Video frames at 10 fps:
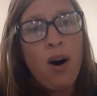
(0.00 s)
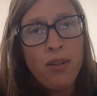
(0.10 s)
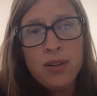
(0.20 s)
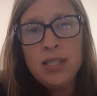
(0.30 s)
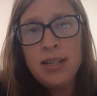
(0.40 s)
All
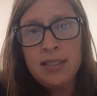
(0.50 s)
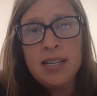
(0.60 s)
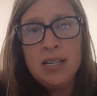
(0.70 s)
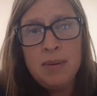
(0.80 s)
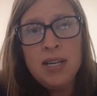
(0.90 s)
those things
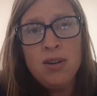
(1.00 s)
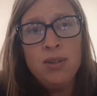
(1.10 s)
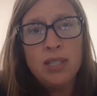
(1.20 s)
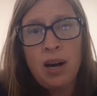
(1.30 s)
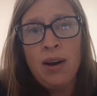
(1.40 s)
need to be
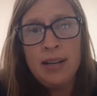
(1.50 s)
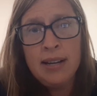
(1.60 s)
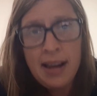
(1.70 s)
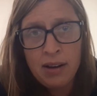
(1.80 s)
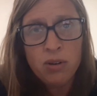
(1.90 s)
used on
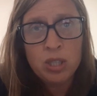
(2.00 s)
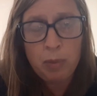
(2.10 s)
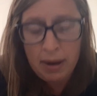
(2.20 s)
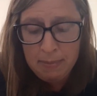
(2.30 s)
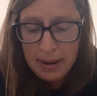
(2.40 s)
an ankle
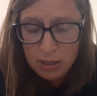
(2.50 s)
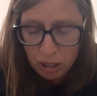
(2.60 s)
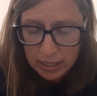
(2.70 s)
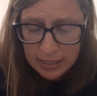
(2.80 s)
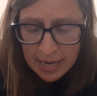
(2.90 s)
sprain
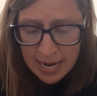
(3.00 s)
patient.